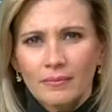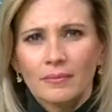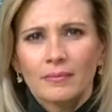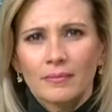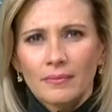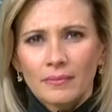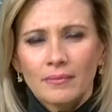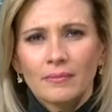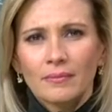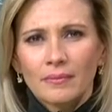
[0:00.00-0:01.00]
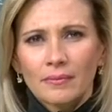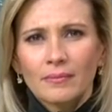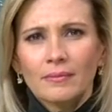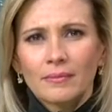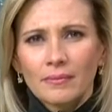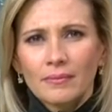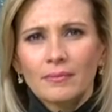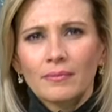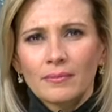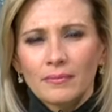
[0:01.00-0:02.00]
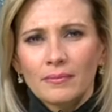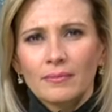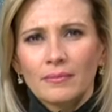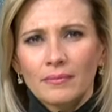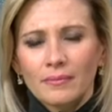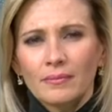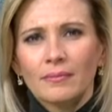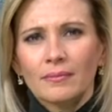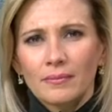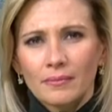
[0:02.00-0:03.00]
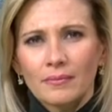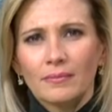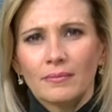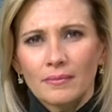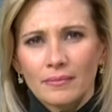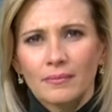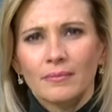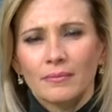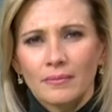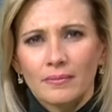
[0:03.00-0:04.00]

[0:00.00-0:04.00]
This person isn't speaking.